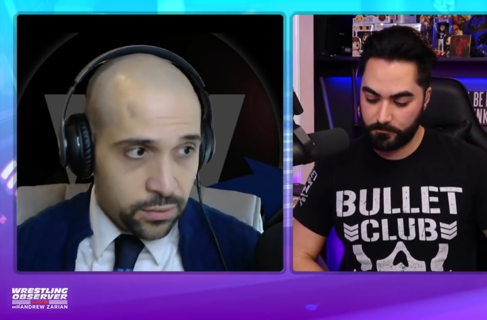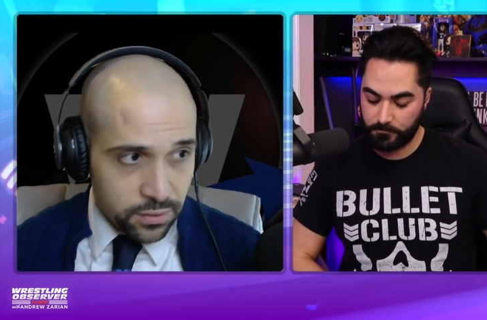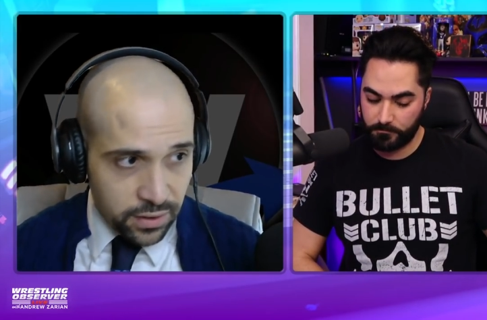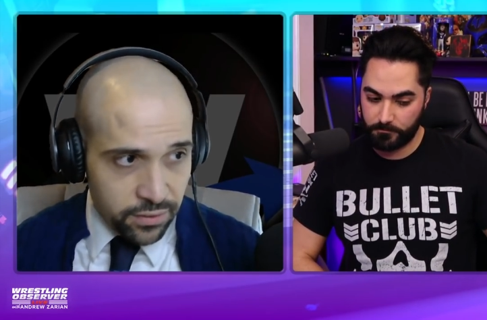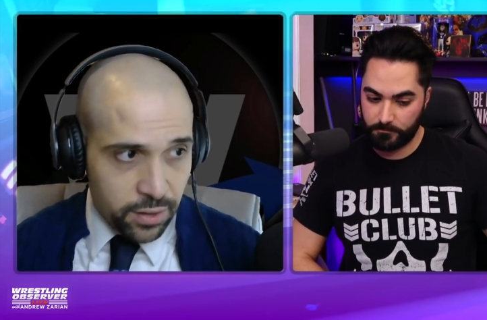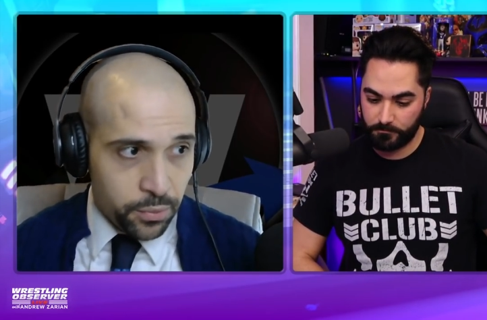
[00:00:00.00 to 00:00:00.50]

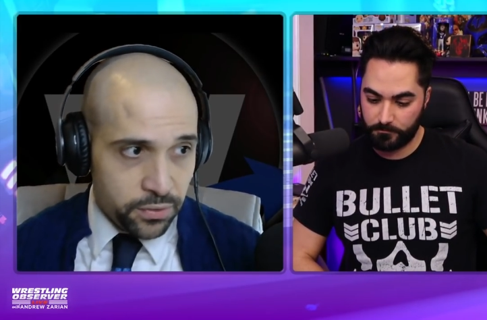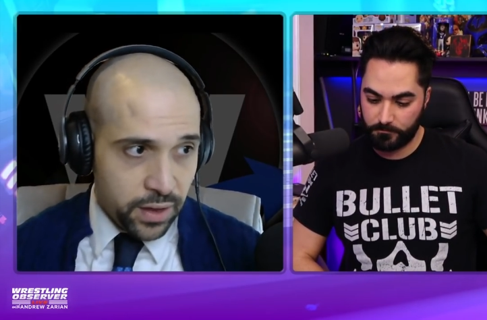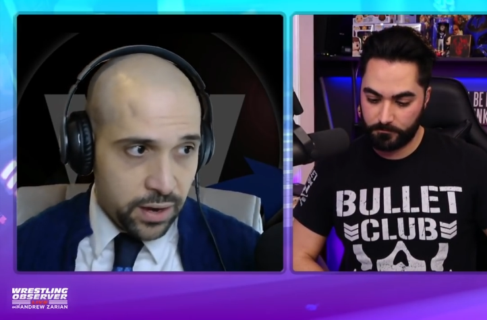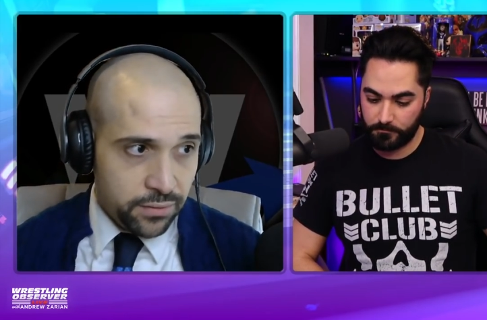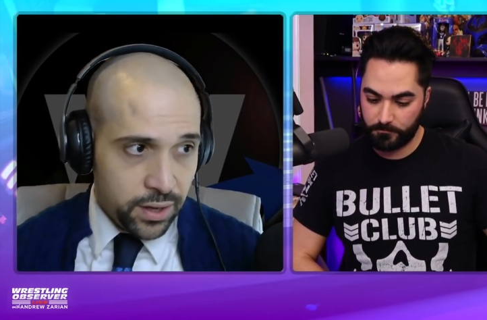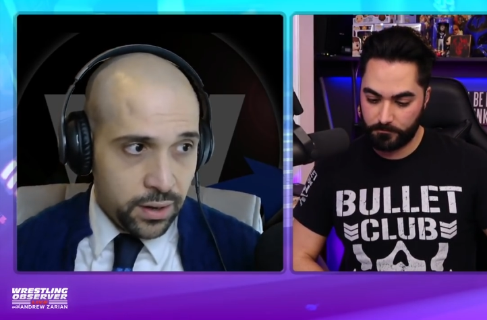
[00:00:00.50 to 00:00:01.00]
Speaker 1: So
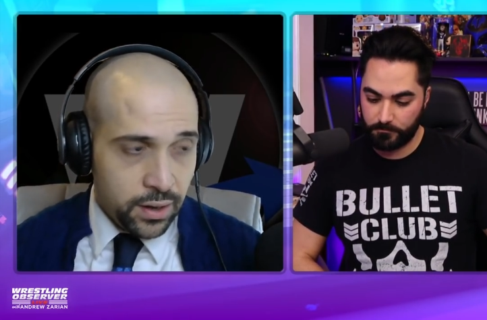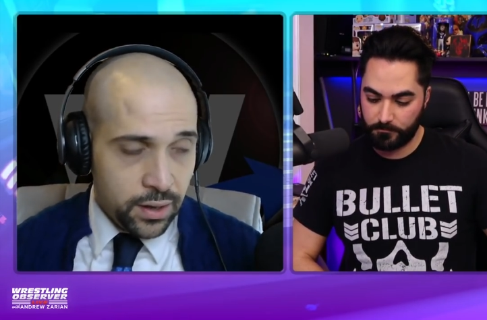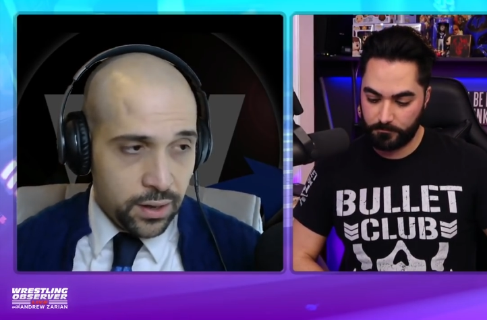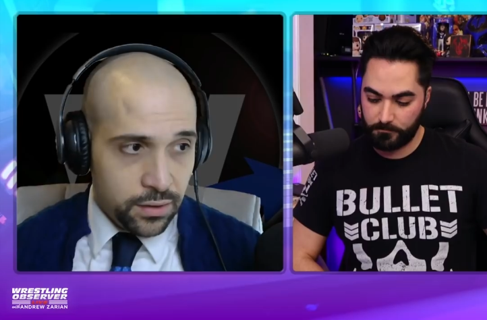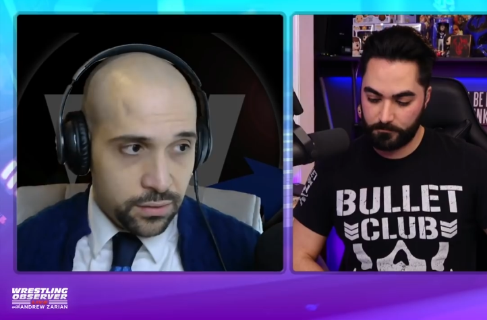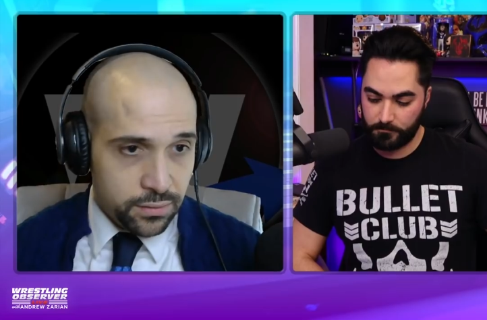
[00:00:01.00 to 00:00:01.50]
70% of it
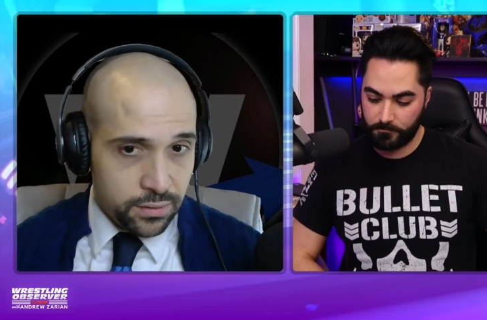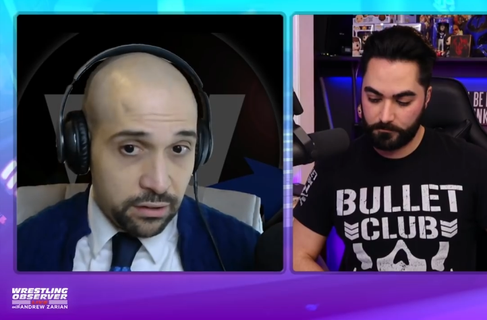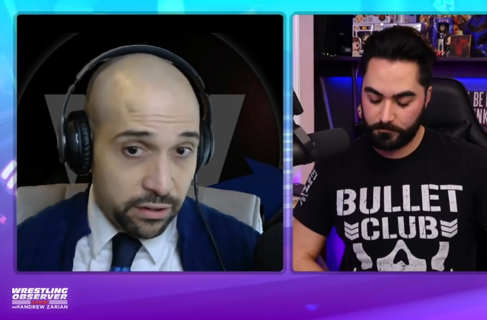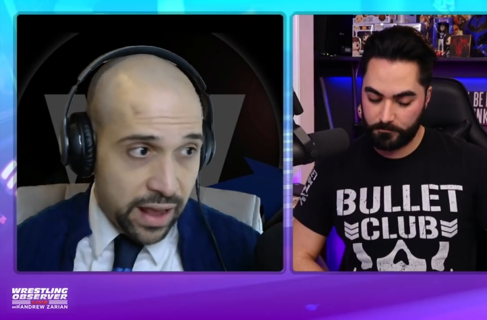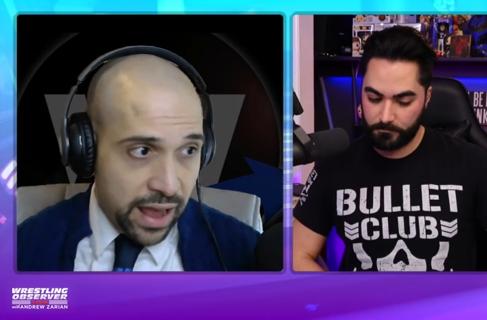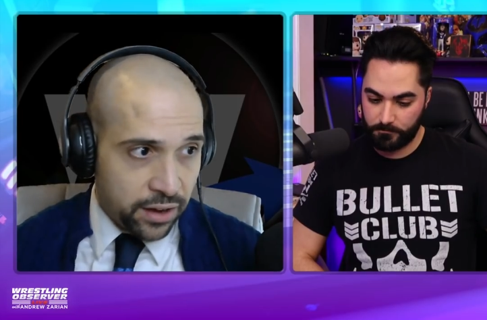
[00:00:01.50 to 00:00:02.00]
is
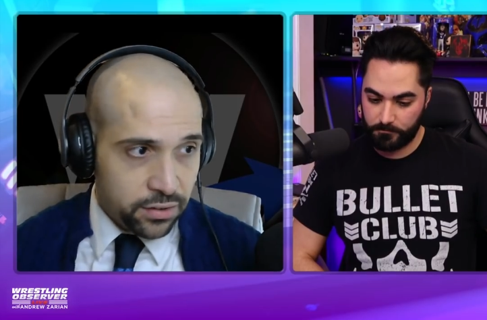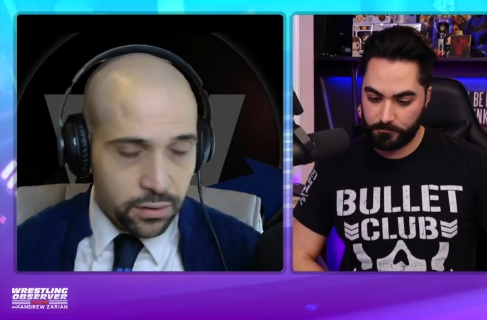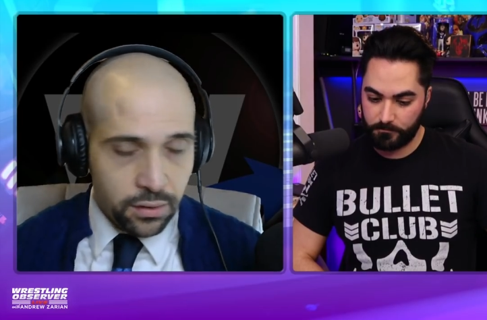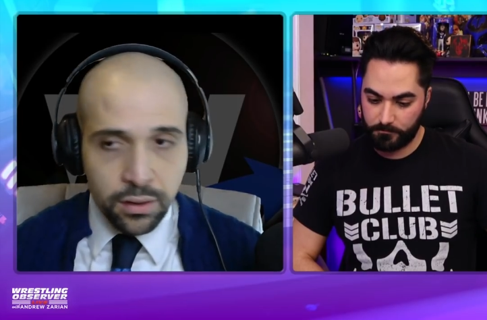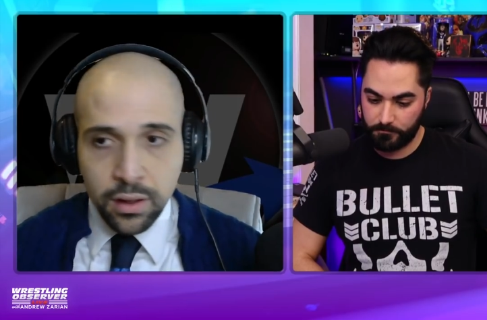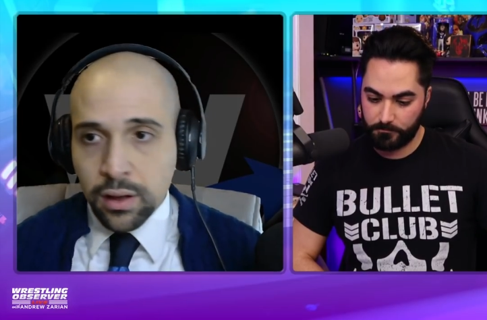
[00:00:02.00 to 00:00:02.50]

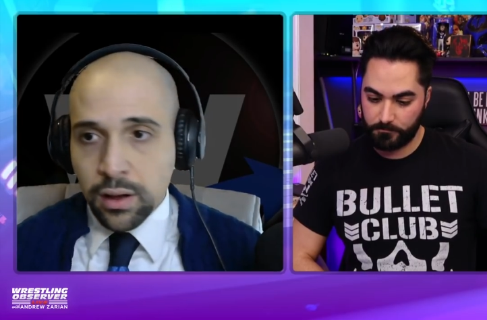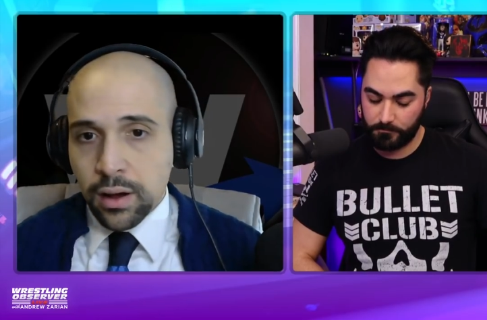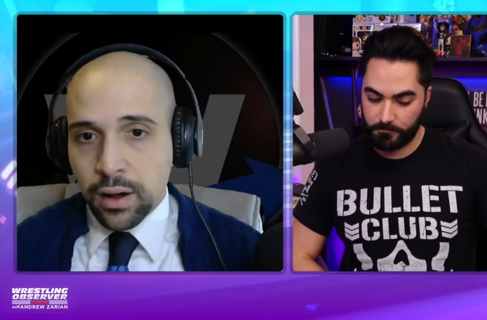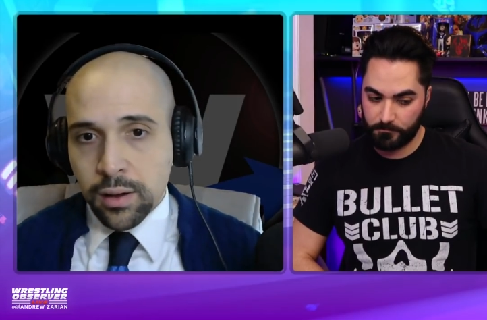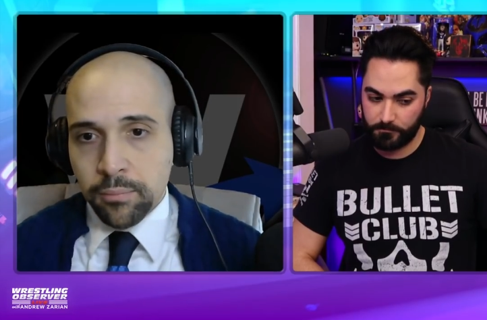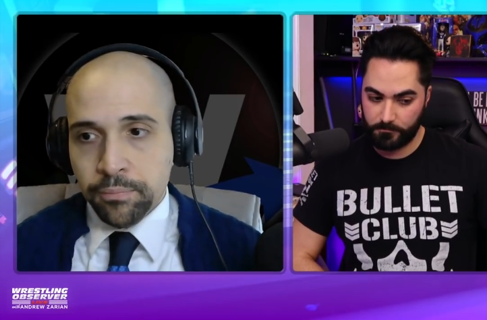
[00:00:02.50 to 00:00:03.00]
international.
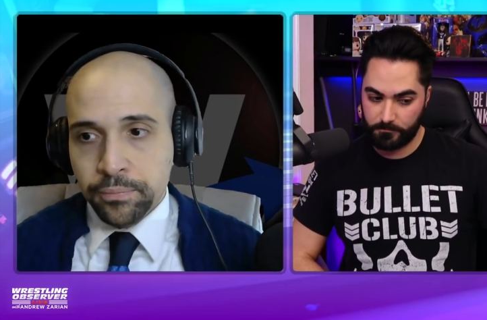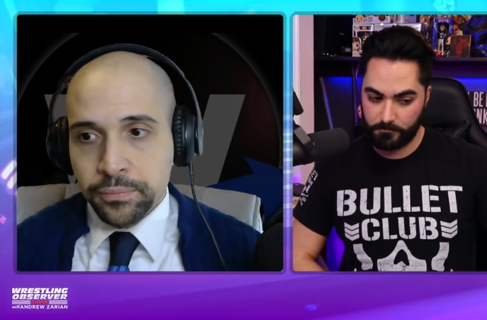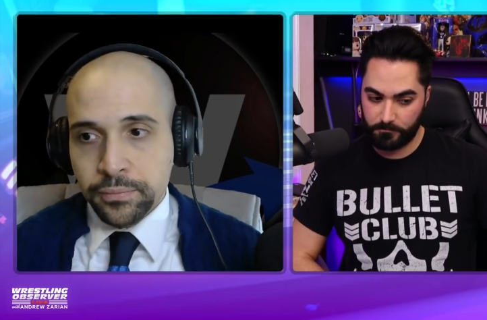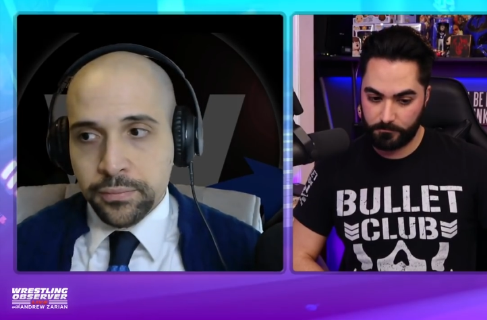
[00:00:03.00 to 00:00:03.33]
Um,